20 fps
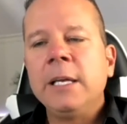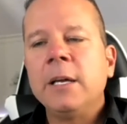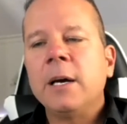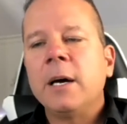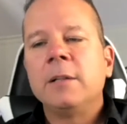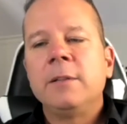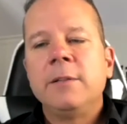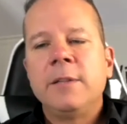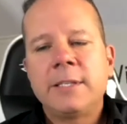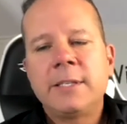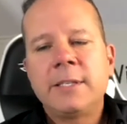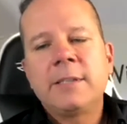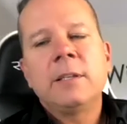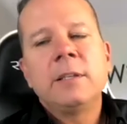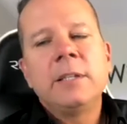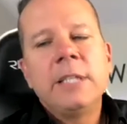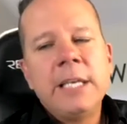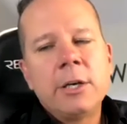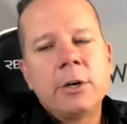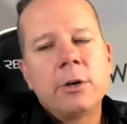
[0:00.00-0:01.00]
This is a
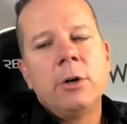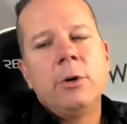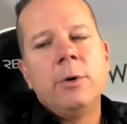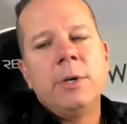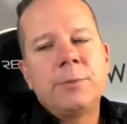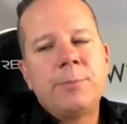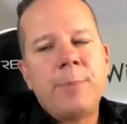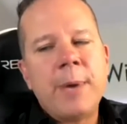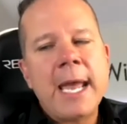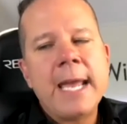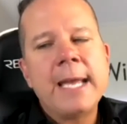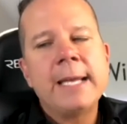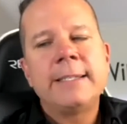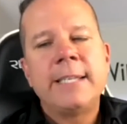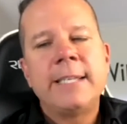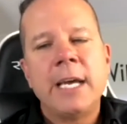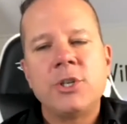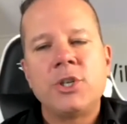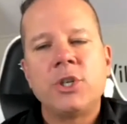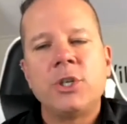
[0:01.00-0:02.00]
leader who is paying
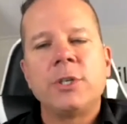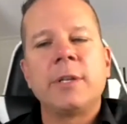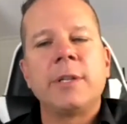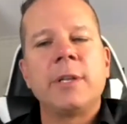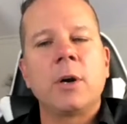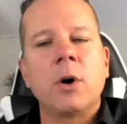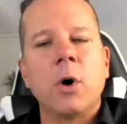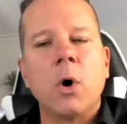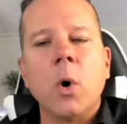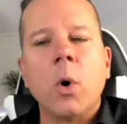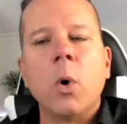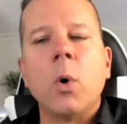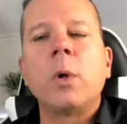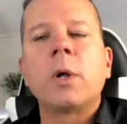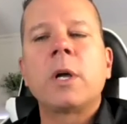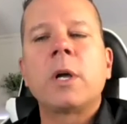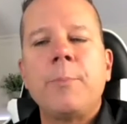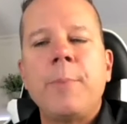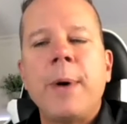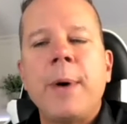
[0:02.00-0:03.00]
attention to their whole
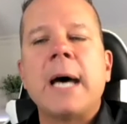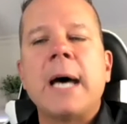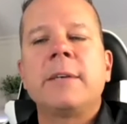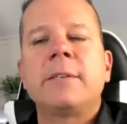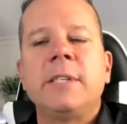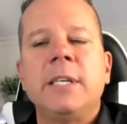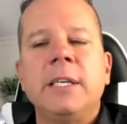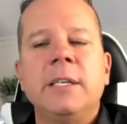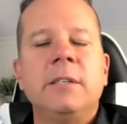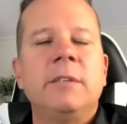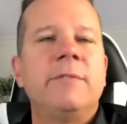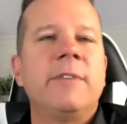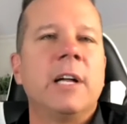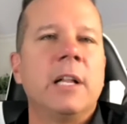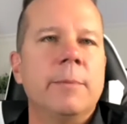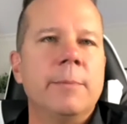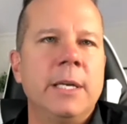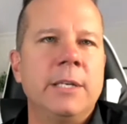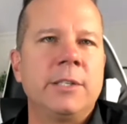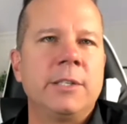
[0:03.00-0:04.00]
capacity and
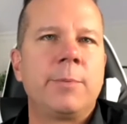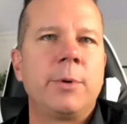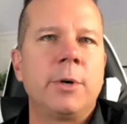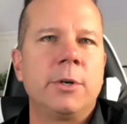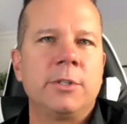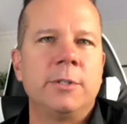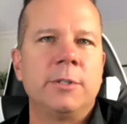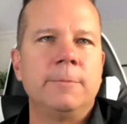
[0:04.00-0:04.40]
development as a person.